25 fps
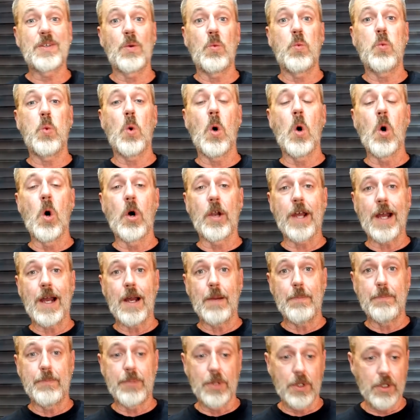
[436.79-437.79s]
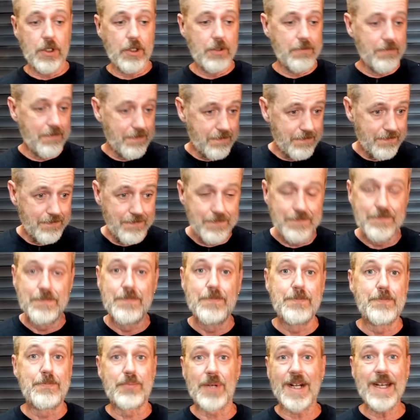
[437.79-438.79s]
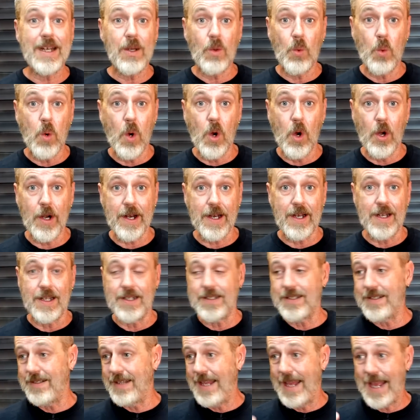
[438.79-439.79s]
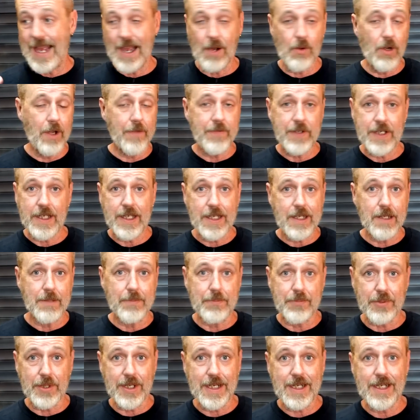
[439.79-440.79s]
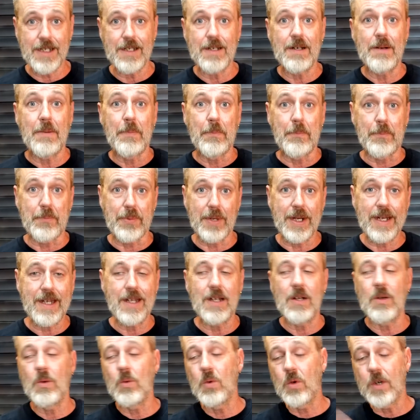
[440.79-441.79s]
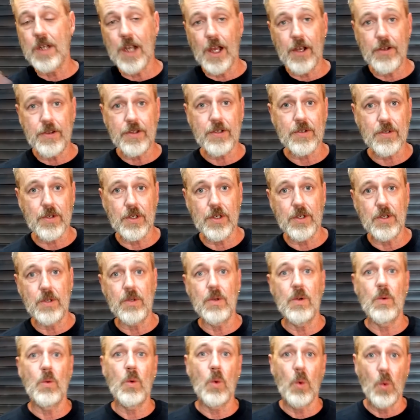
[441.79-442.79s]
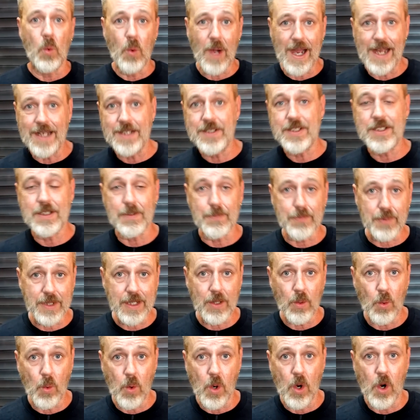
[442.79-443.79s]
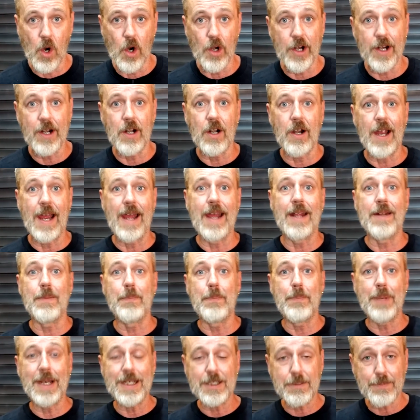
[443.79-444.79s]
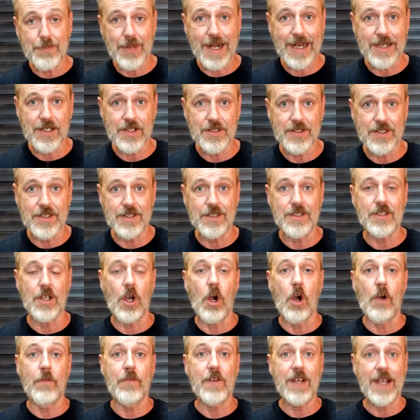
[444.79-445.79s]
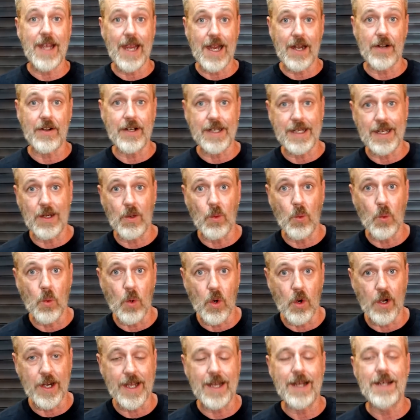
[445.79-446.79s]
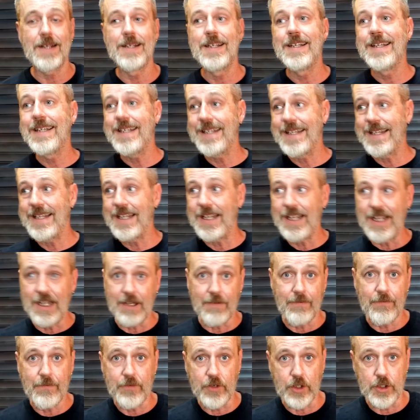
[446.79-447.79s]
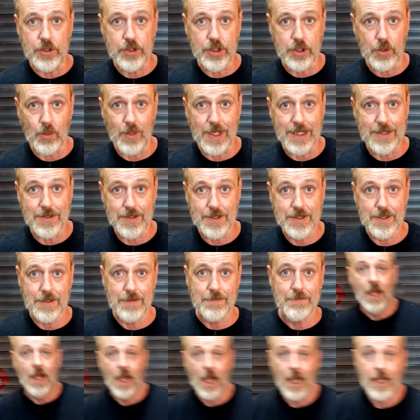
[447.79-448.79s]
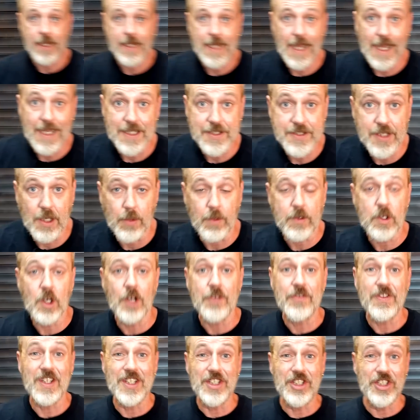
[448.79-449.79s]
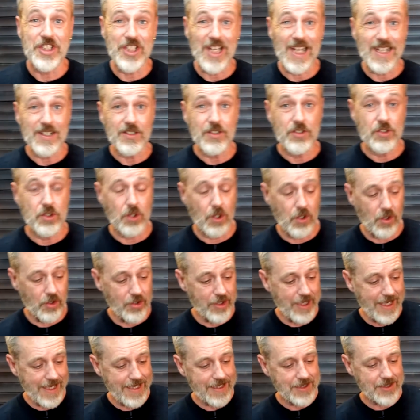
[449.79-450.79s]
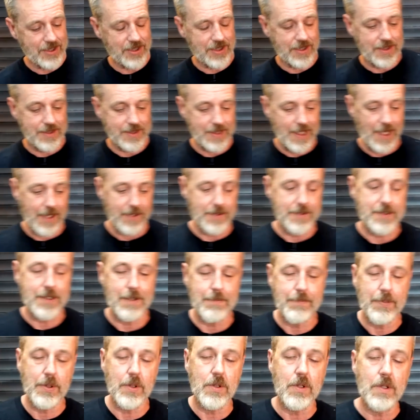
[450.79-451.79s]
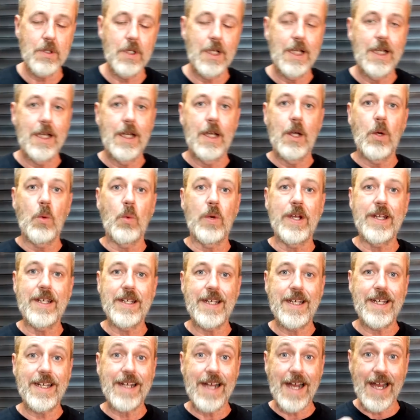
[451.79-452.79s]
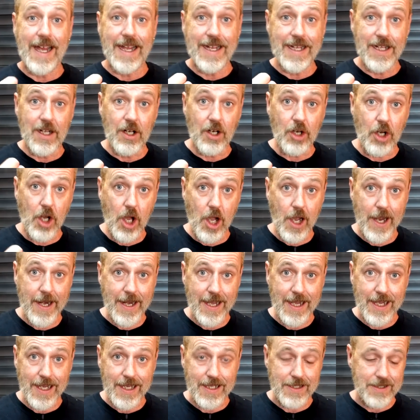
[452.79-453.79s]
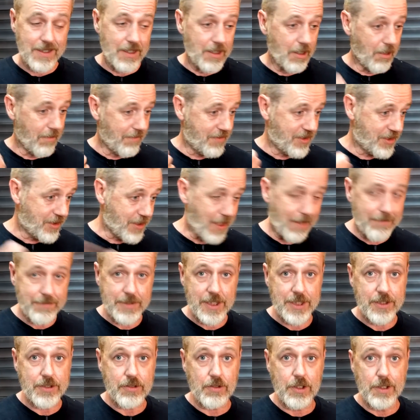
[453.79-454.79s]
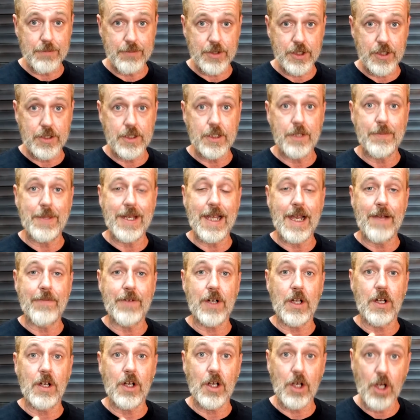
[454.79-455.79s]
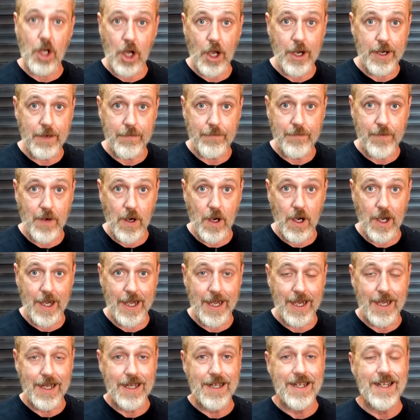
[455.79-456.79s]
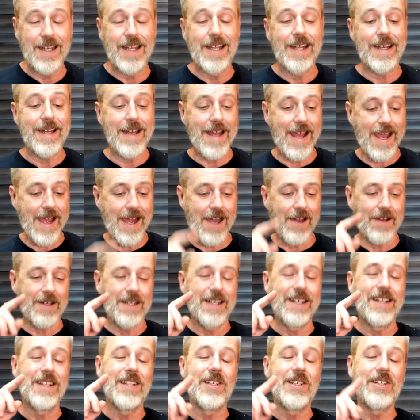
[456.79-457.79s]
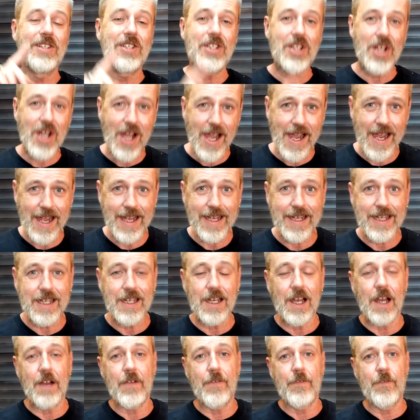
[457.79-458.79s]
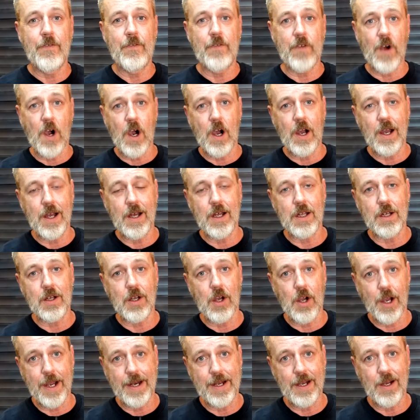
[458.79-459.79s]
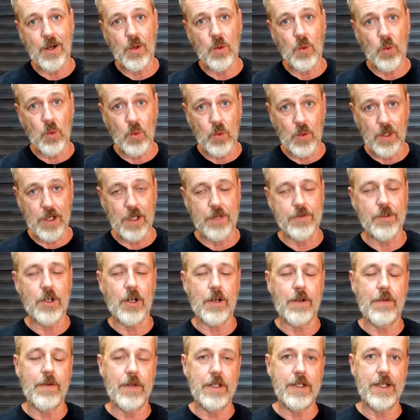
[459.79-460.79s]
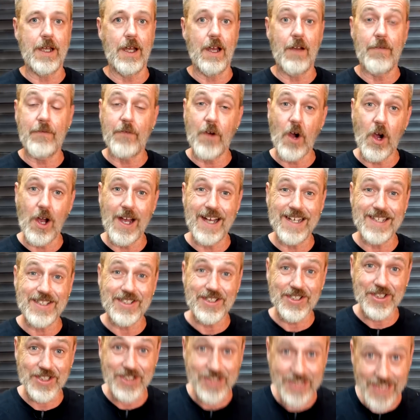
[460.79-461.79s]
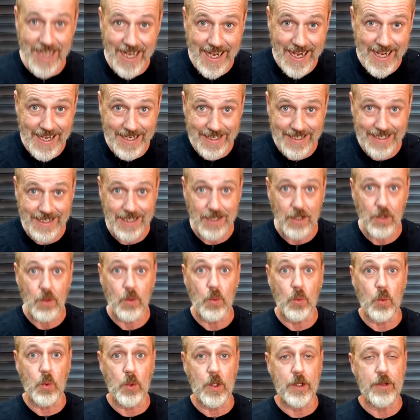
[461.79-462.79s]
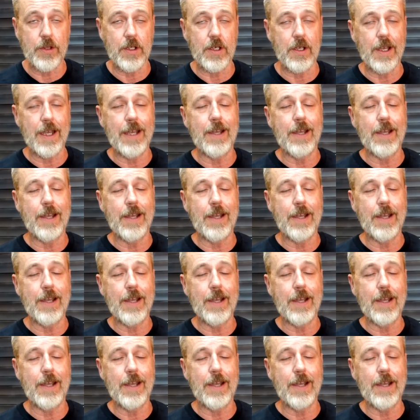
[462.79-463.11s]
Water, boom. Bring water. However you can bring it, bring it. We'll go through ways to bring water and best practices of carrying water in future ones. Okay, so we've got the junk drawer next. So simple, we need a lighter of some description to be able to light a fire. Now, take a fire lighter, a fire starter with you.